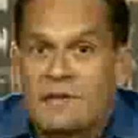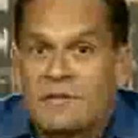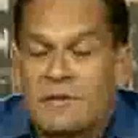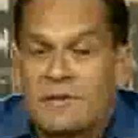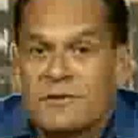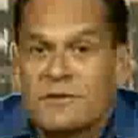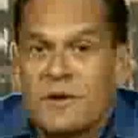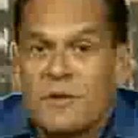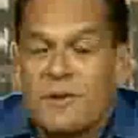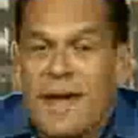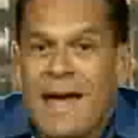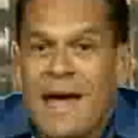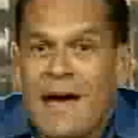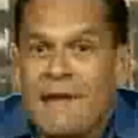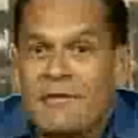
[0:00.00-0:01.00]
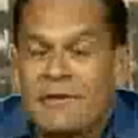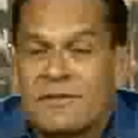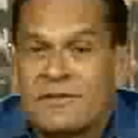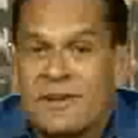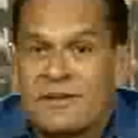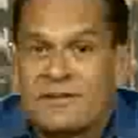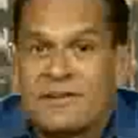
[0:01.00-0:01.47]
hedge funds don't
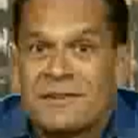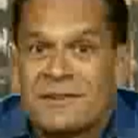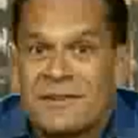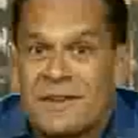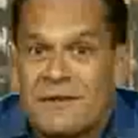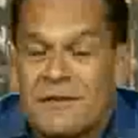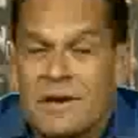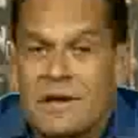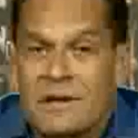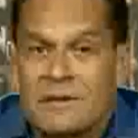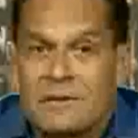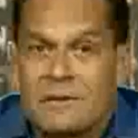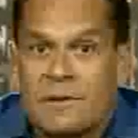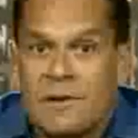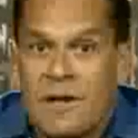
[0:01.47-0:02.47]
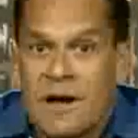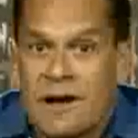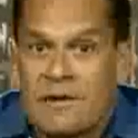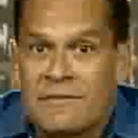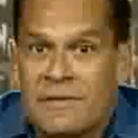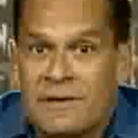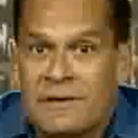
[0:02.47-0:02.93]
have the sensitivity to a
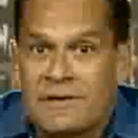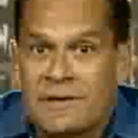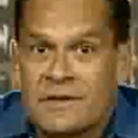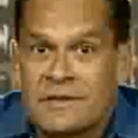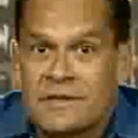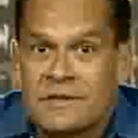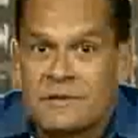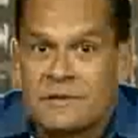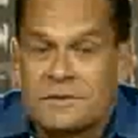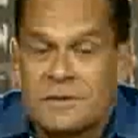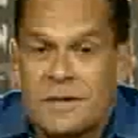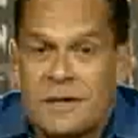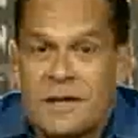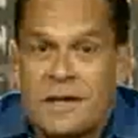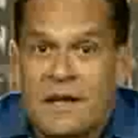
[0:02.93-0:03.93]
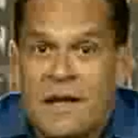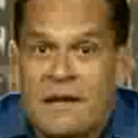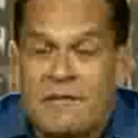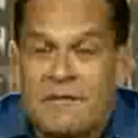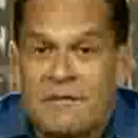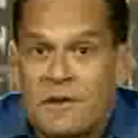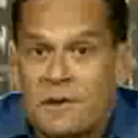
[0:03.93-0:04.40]
lot of these issues
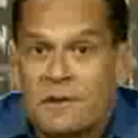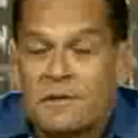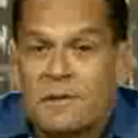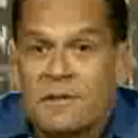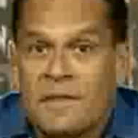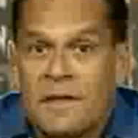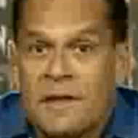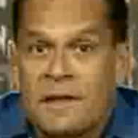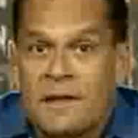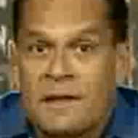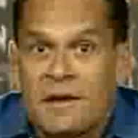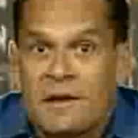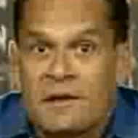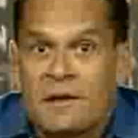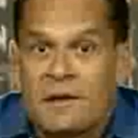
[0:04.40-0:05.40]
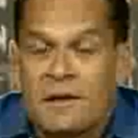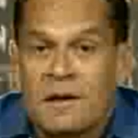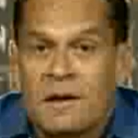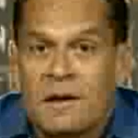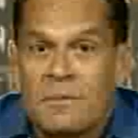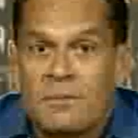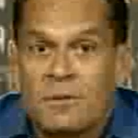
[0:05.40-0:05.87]
and feel that they can
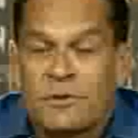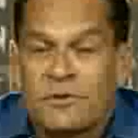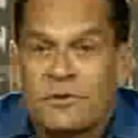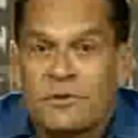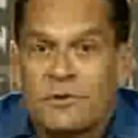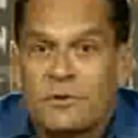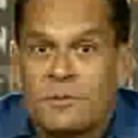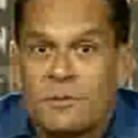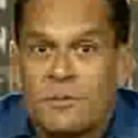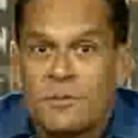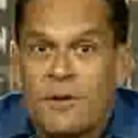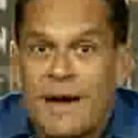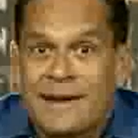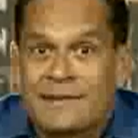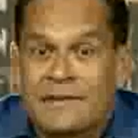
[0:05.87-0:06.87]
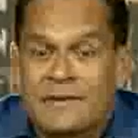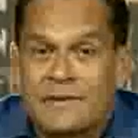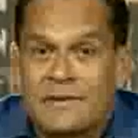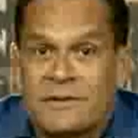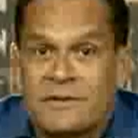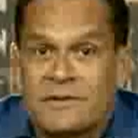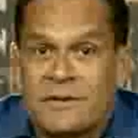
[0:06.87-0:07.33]
pursue
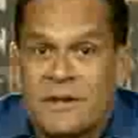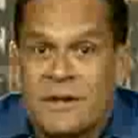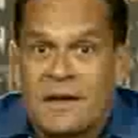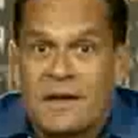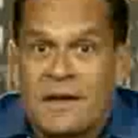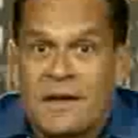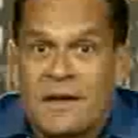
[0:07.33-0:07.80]
practices